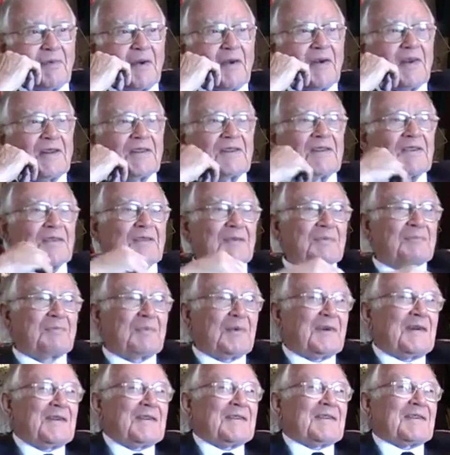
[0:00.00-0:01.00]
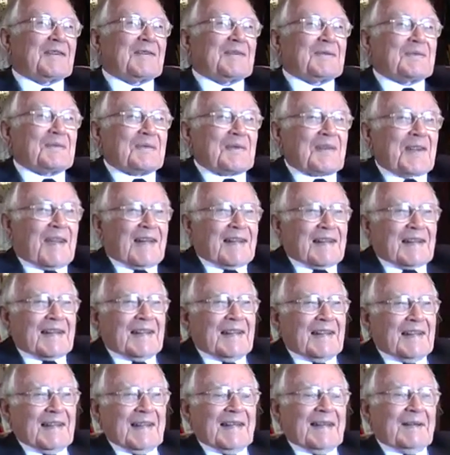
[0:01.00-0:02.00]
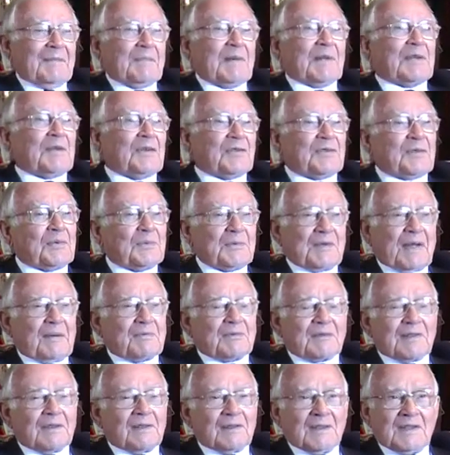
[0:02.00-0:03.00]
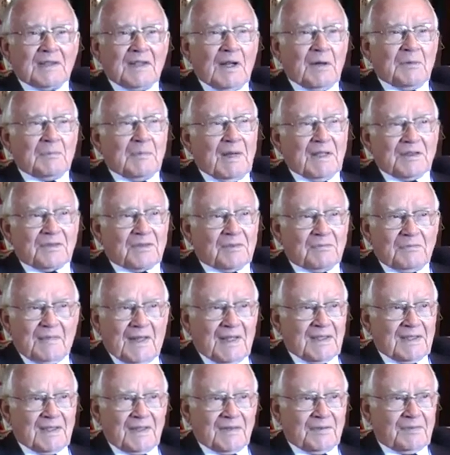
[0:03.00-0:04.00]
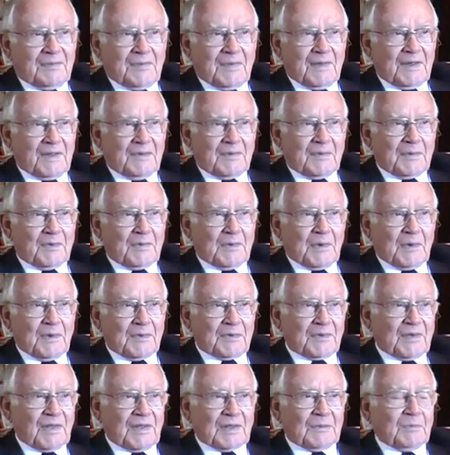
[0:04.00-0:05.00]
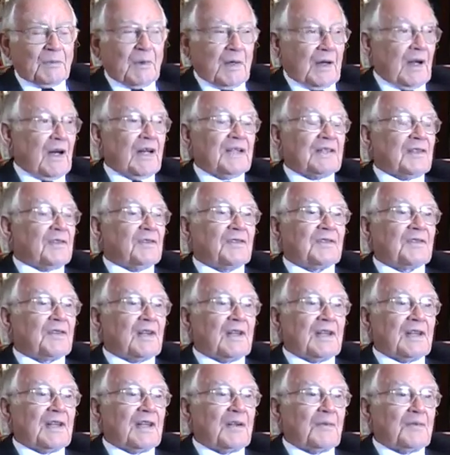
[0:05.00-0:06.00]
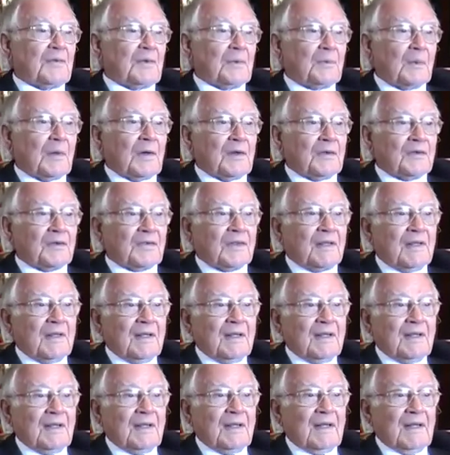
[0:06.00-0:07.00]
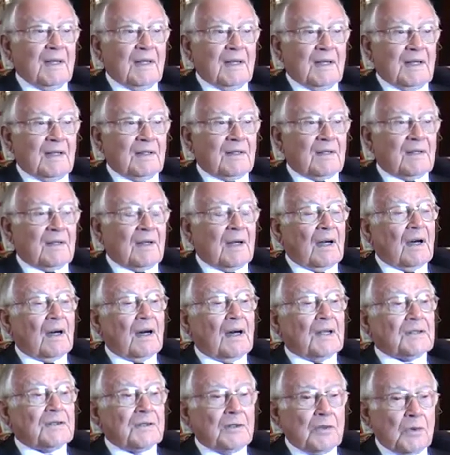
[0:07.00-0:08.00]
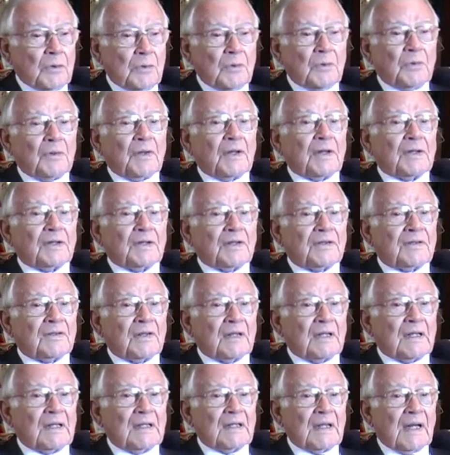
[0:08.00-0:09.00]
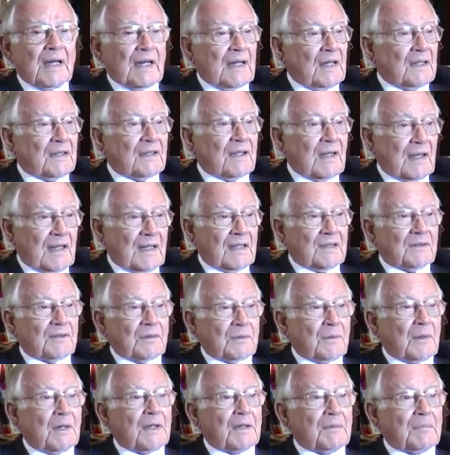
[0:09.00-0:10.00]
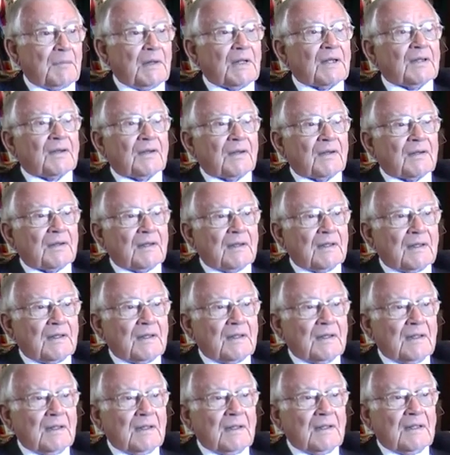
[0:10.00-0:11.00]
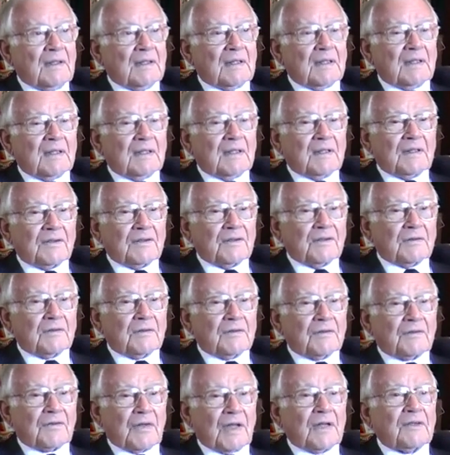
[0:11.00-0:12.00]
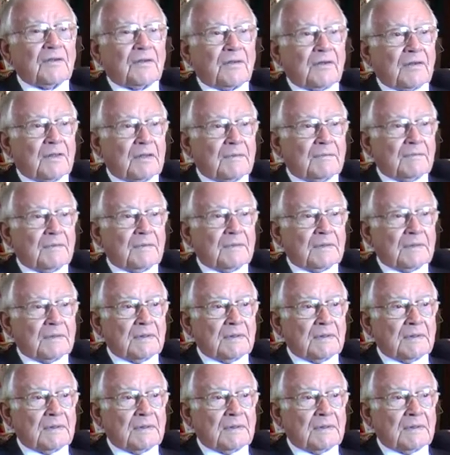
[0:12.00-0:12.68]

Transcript: very disappointed with that because there was absolutely no mention made of the Royal Signals. Well, I didn't see any if there was. And I knew that he had quite a bit sent to him.